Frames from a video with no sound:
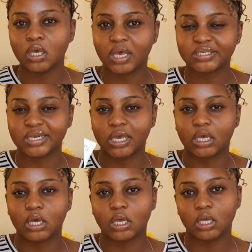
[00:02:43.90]
as like
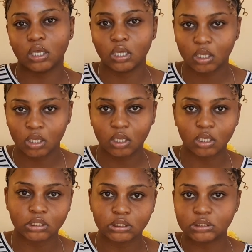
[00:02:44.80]
a
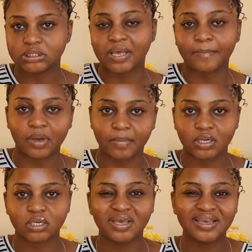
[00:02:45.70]

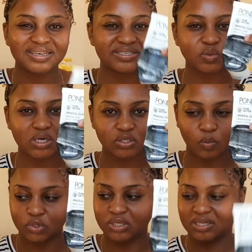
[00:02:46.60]
supplement this one is
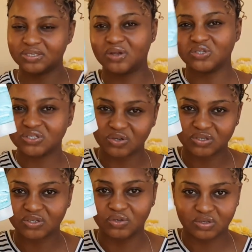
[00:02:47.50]
almost done so i'll just
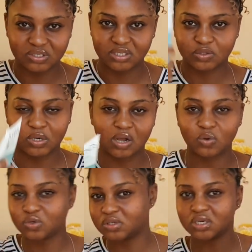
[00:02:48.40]
continue using this one i
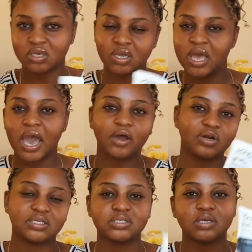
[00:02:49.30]
won't i don't
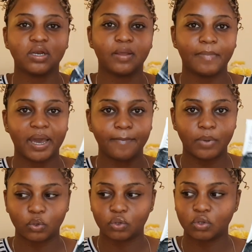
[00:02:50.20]
necessarily buy
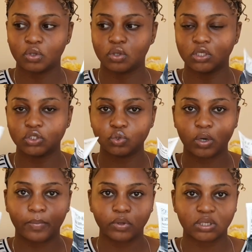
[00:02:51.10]
both these two
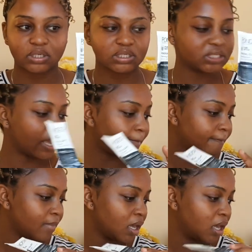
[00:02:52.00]
are both it this skin